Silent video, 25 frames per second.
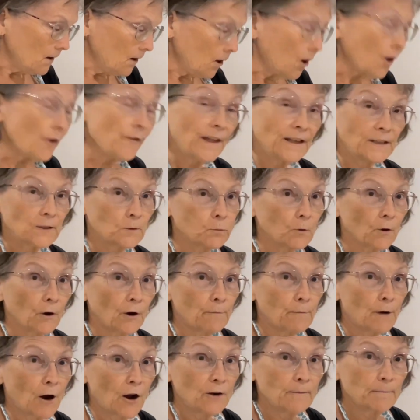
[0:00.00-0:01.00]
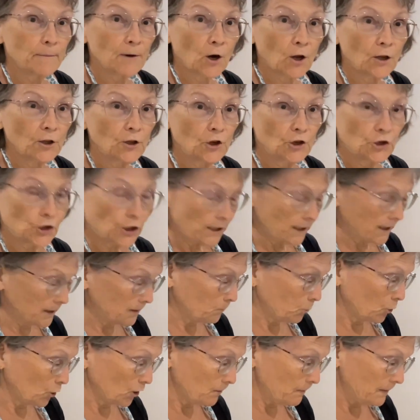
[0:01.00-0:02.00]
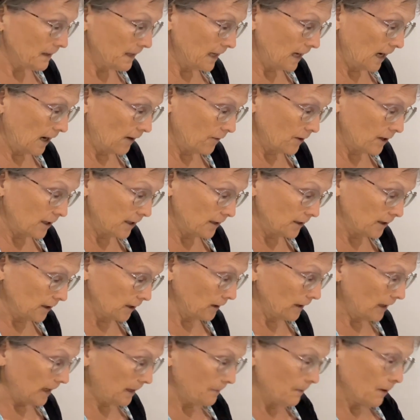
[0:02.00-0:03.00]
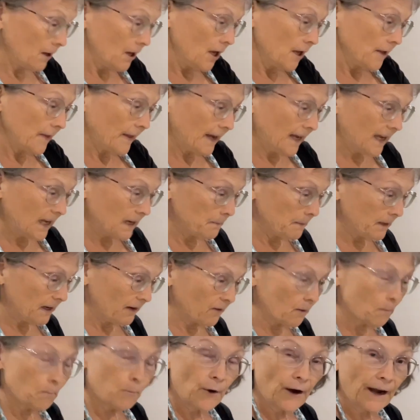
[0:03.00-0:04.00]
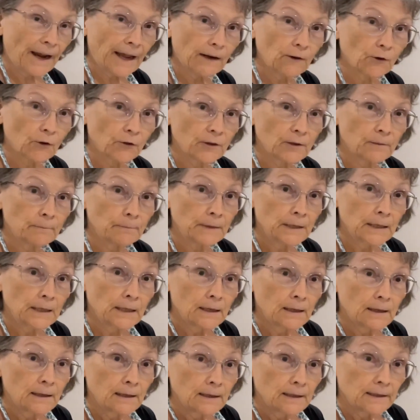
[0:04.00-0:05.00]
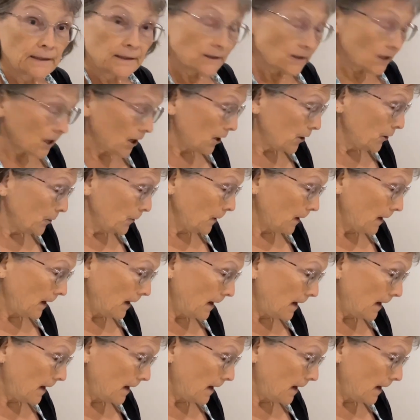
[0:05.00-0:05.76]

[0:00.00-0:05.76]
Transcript: that's what I wrote. But I usually just put them in the oven until they get a bit of a brown on them. So